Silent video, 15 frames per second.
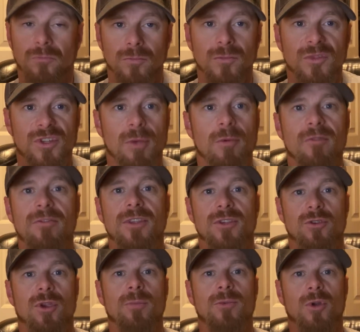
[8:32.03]
some of these
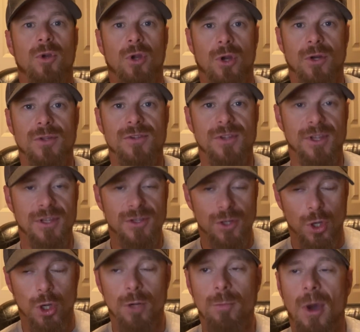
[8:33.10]
cryptocurrencies
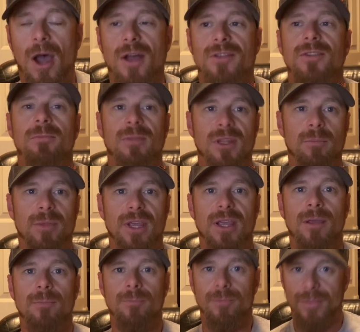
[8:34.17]
could possibly
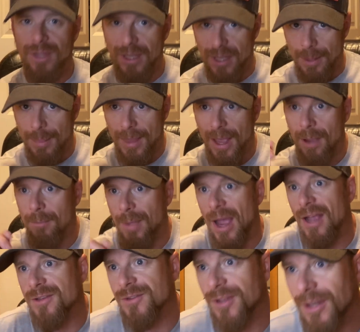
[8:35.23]
be in that
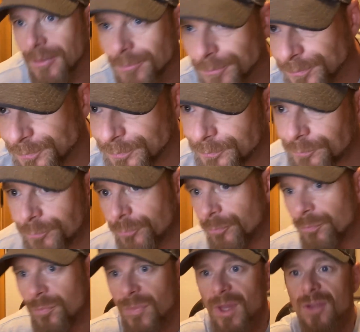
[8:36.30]
basket.
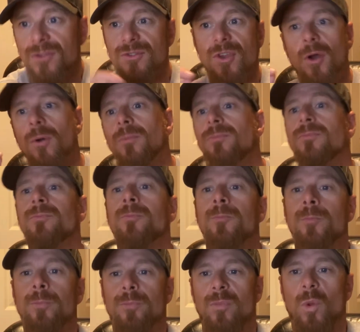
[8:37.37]
So,
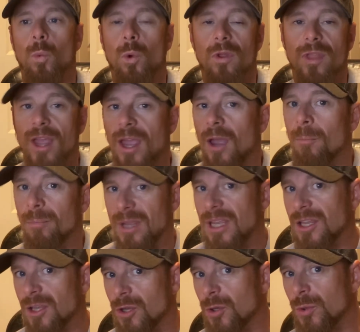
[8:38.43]
will they be
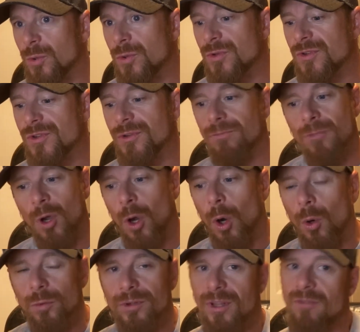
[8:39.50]
used
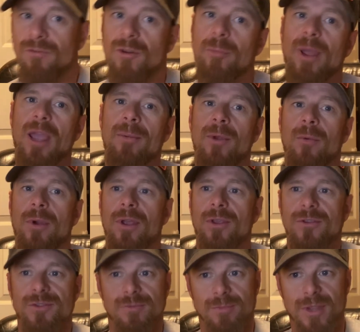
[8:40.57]
only for payment
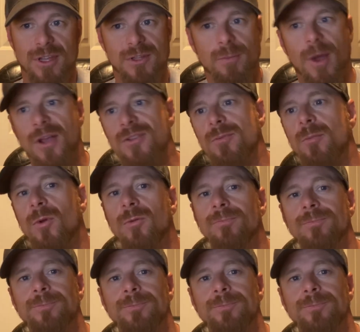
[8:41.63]
rails? It's possible.